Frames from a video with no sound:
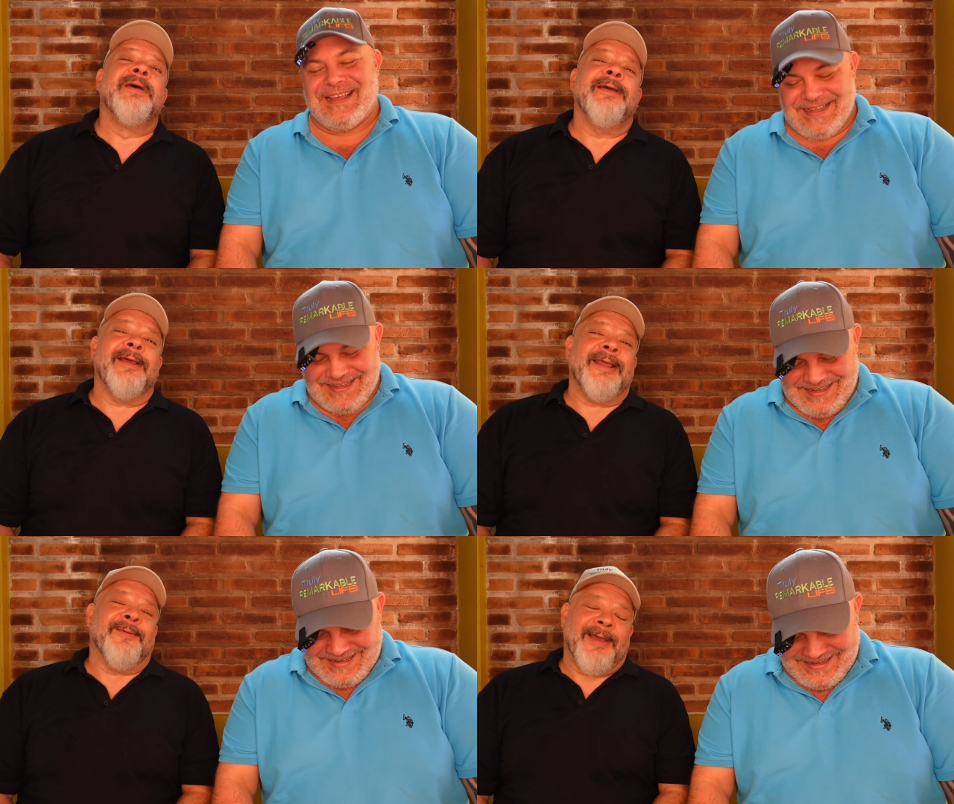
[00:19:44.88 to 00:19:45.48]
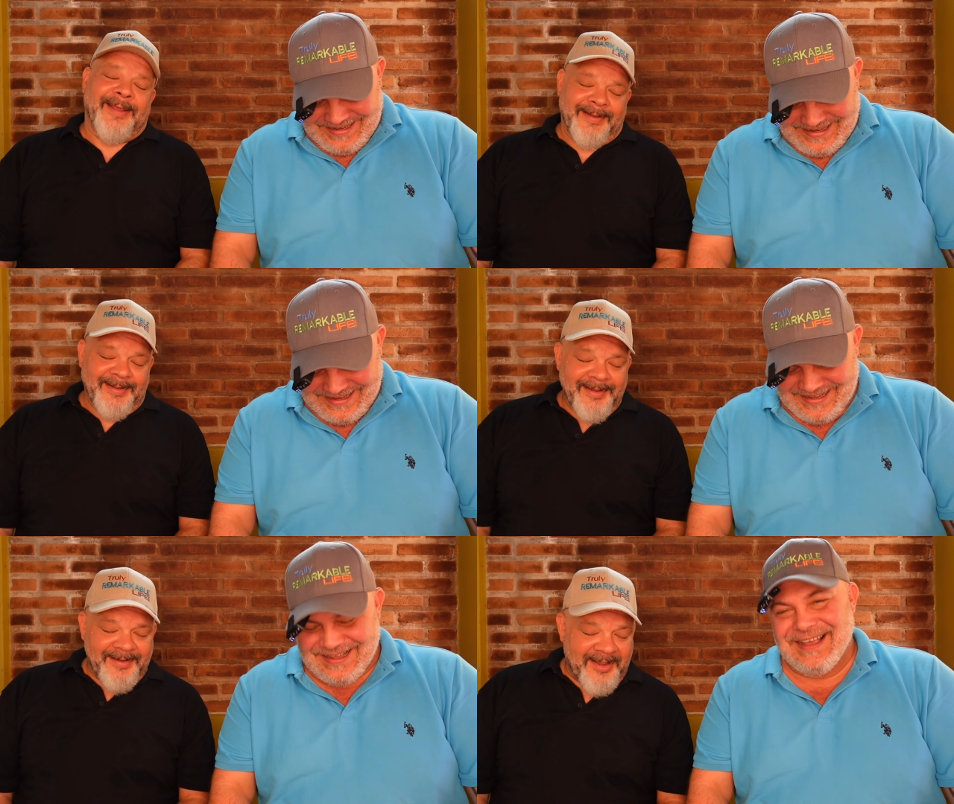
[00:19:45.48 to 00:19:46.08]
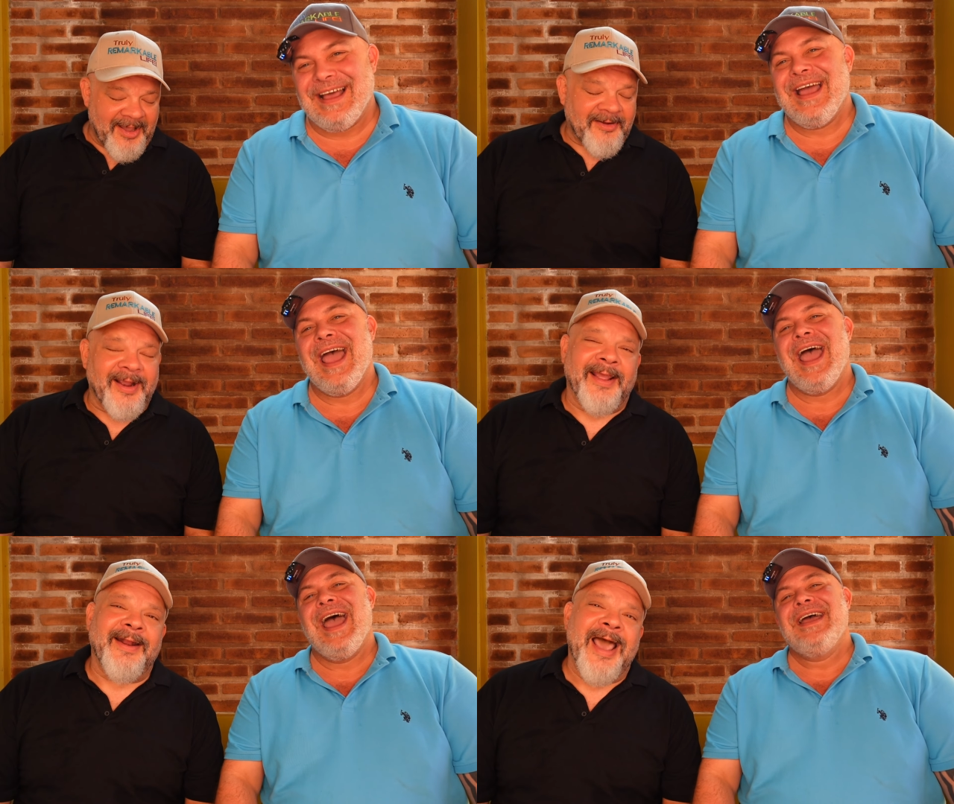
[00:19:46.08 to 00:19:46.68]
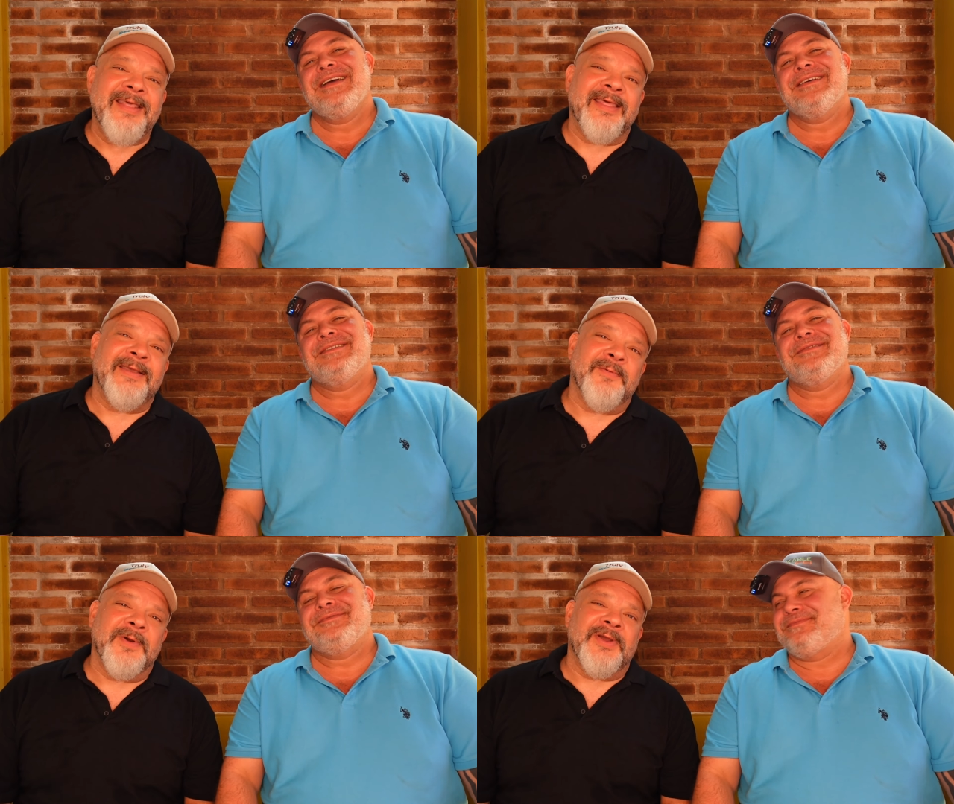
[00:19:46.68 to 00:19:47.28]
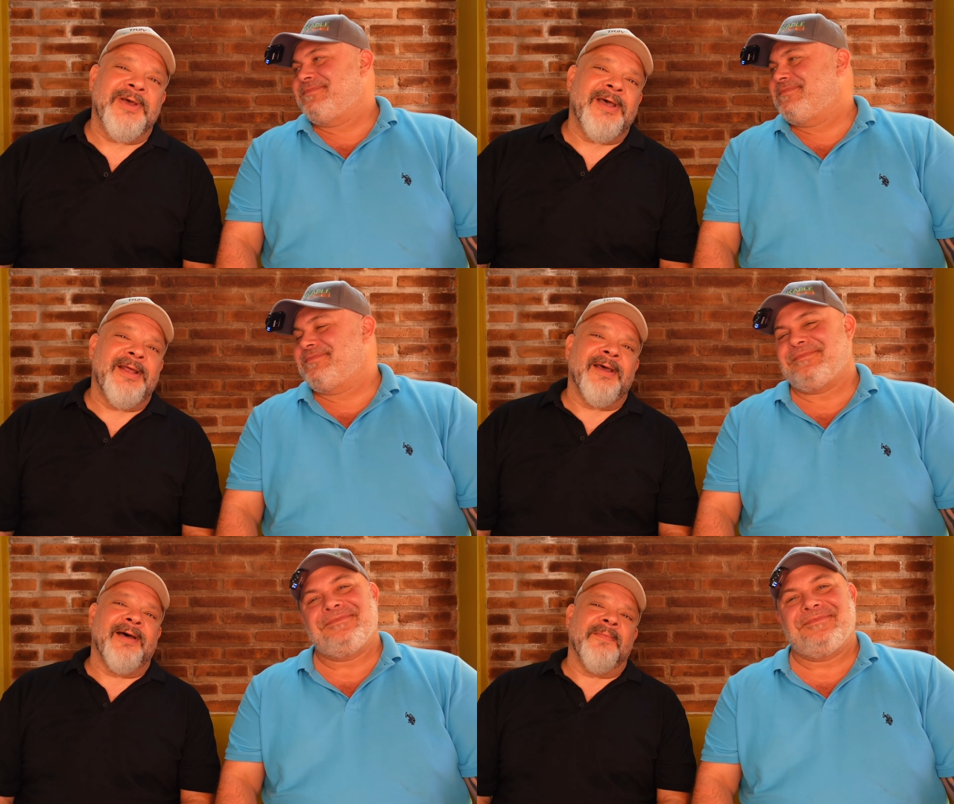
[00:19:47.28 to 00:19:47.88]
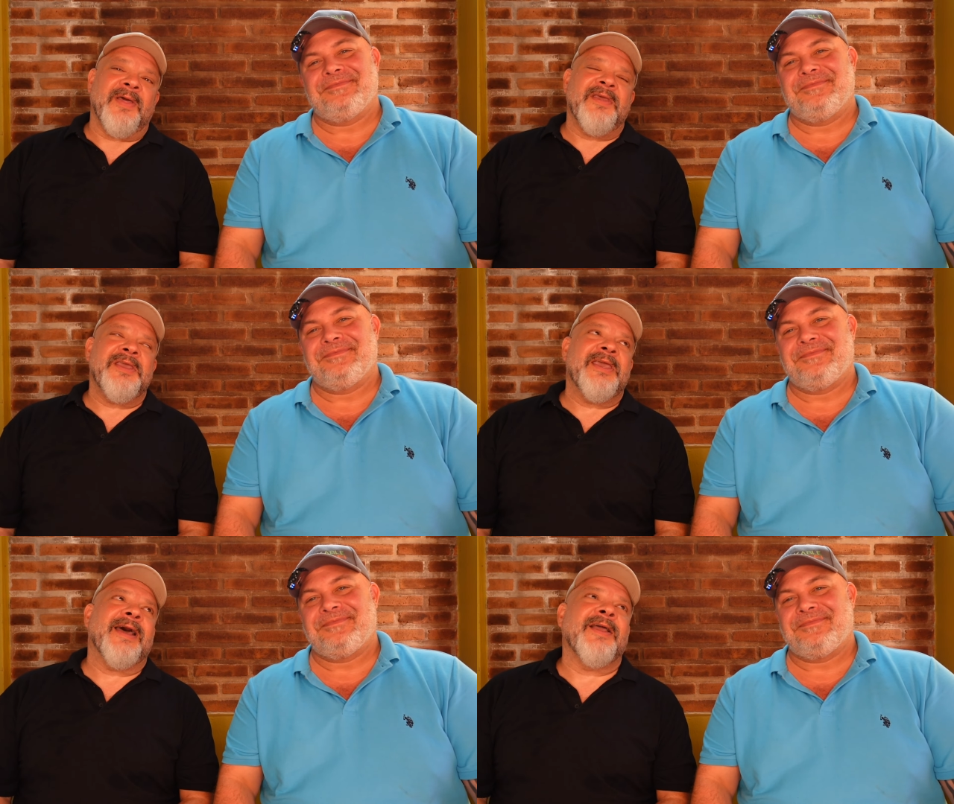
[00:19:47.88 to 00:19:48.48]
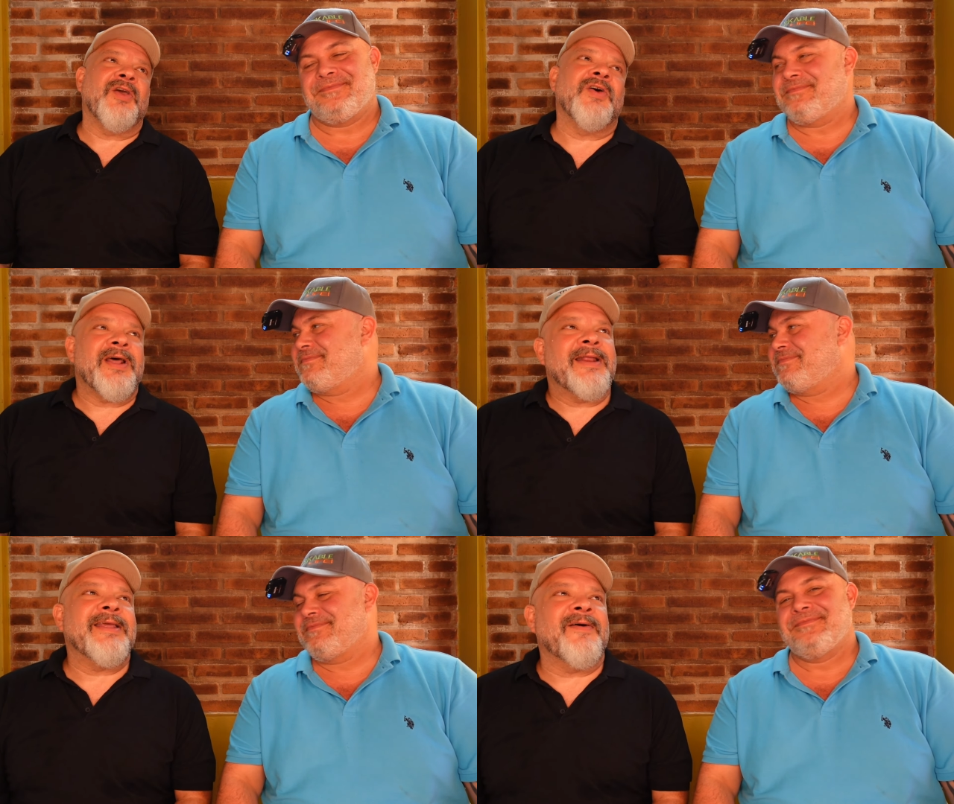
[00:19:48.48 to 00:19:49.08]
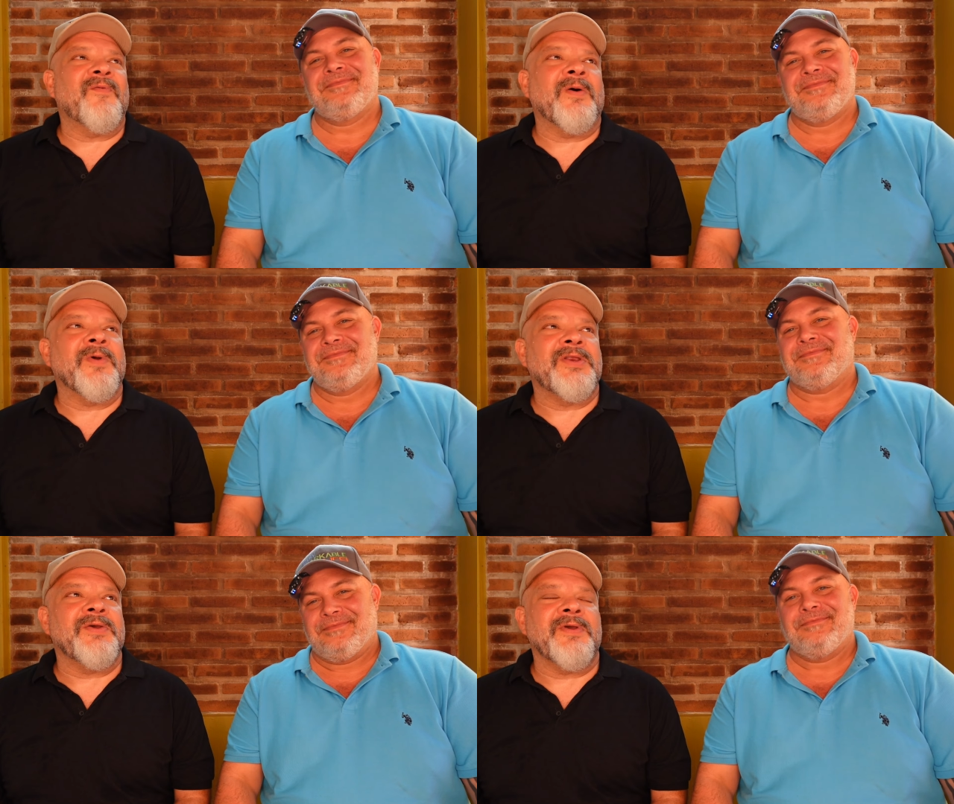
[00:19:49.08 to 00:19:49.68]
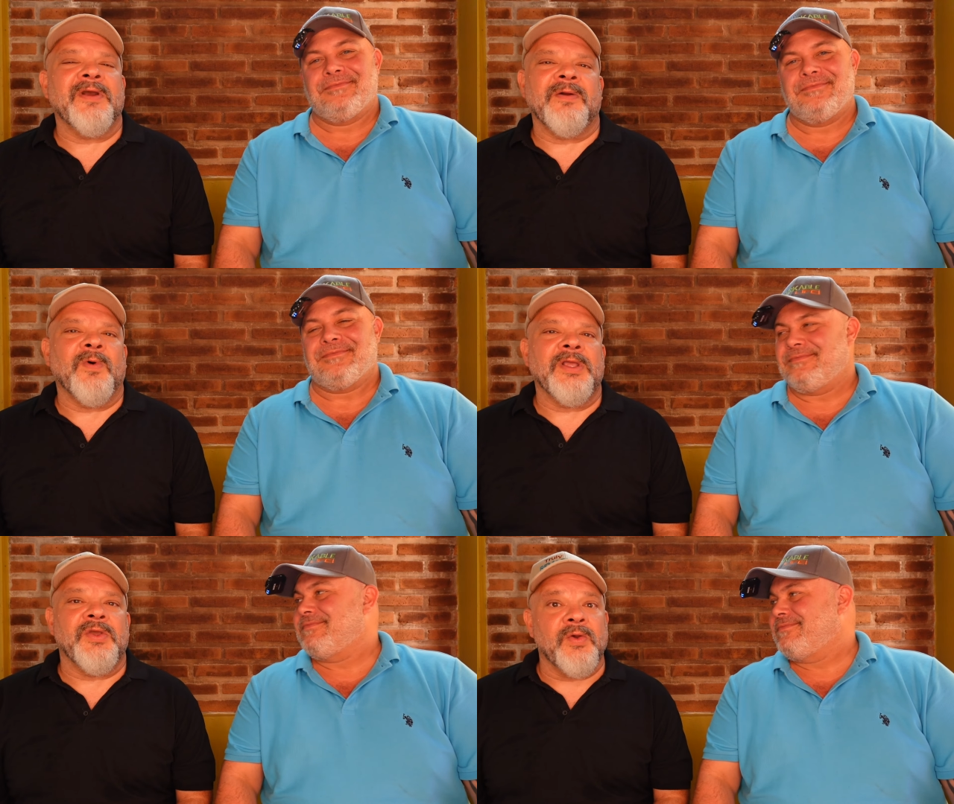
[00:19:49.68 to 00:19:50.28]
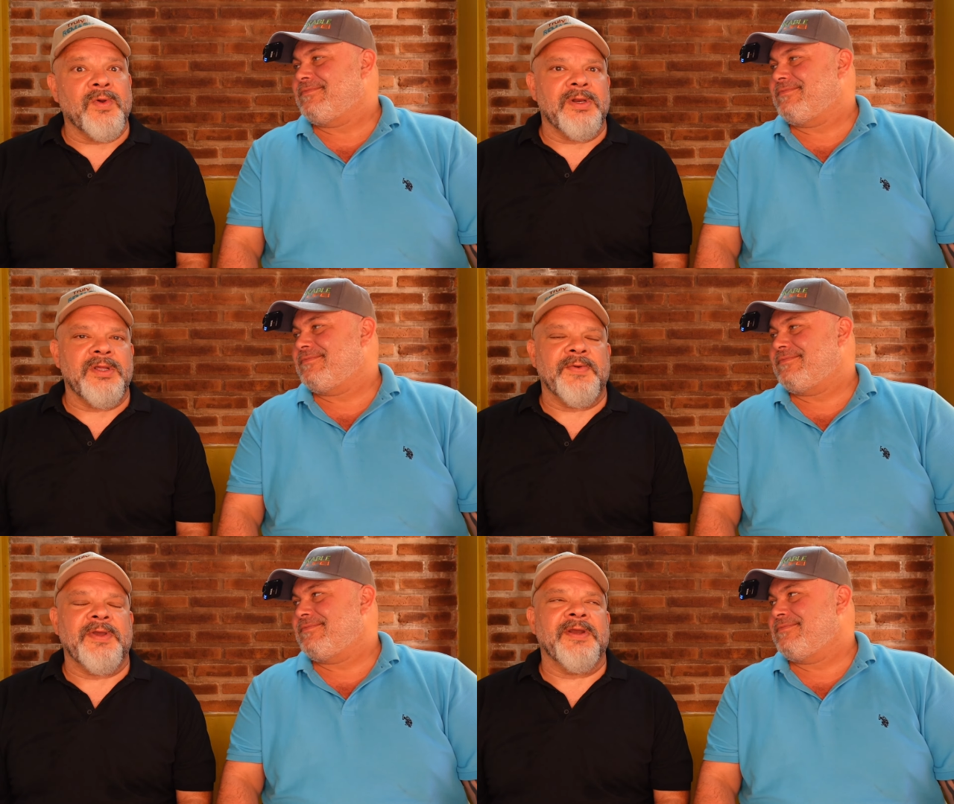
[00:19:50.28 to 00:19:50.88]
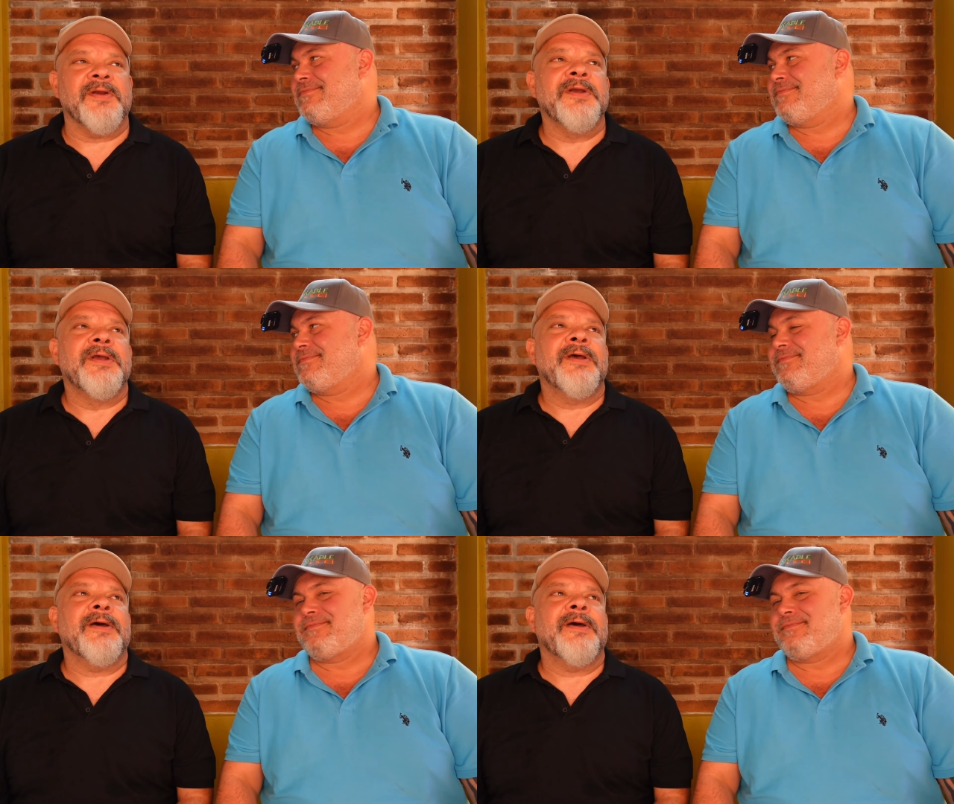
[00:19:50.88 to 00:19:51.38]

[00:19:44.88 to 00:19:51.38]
Speaker 1: anyway, all right. I think we're good. Um, I think you got a good idea of what we do here and what you can do here,